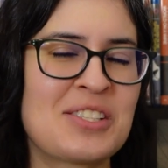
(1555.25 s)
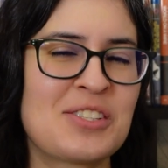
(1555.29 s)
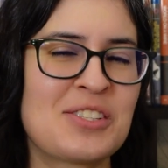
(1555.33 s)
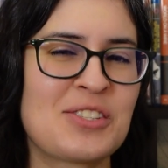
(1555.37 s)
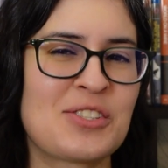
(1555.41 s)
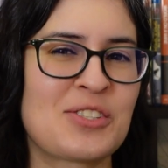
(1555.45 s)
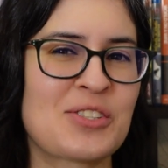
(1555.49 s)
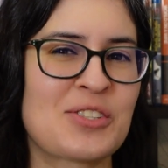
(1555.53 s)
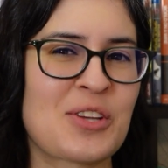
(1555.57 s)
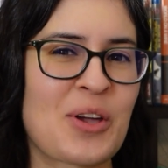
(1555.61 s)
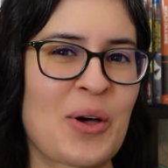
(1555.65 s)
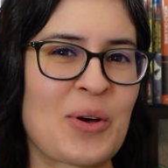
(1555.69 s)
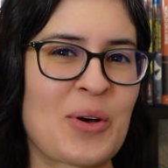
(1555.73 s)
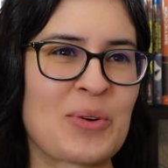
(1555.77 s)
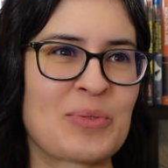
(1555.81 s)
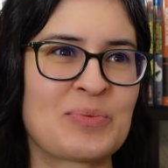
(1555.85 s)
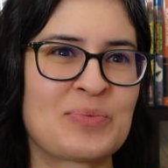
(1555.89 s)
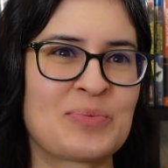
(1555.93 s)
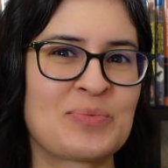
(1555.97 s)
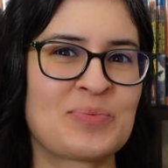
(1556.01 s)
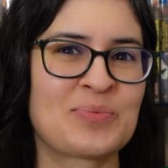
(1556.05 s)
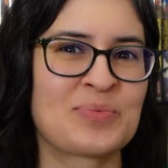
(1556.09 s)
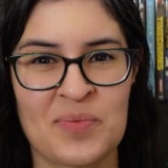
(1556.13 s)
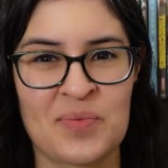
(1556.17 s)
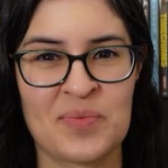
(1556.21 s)
So
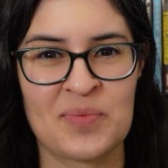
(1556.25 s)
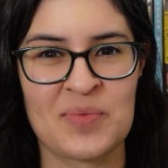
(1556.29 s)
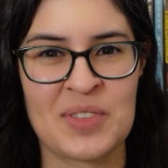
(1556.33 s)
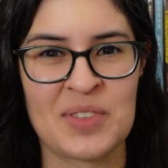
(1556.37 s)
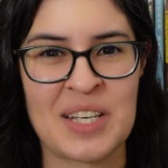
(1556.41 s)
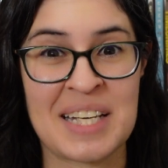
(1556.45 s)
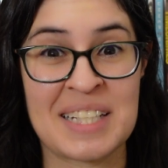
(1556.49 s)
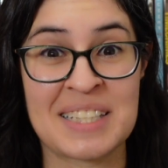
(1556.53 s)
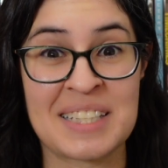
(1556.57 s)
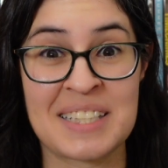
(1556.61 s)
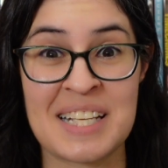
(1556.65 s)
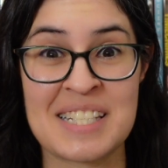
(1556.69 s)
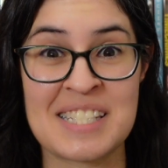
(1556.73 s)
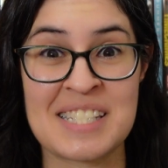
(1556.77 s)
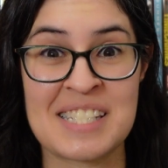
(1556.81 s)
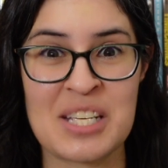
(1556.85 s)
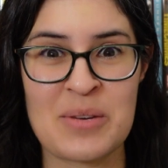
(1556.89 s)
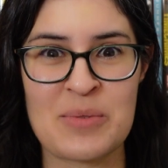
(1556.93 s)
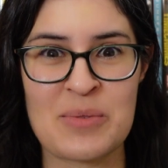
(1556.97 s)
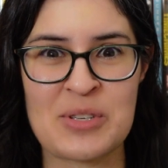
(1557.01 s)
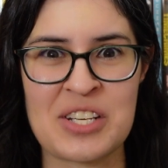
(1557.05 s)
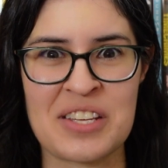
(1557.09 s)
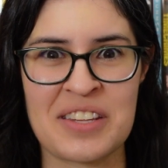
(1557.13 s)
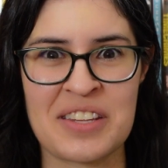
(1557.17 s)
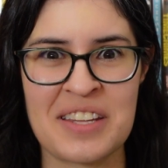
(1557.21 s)
let's see
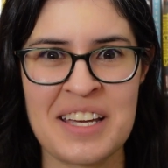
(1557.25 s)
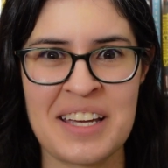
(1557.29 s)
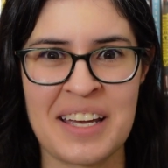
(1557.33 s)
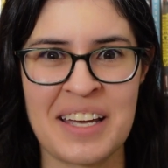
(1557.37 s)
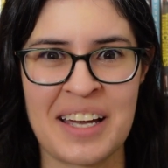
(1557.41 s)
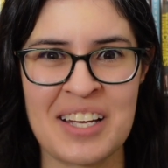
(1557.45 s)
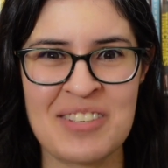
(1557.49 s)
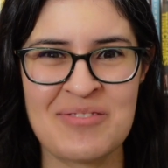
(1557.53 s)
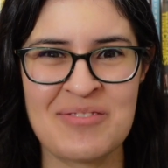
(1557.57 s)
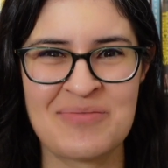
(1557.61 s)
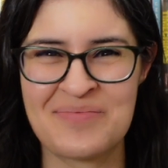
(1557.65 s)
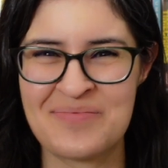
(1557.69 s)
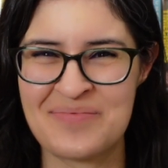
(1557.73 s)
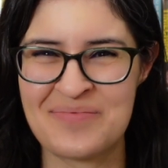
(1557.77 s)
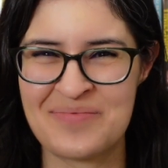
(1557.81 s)
what you think, huh?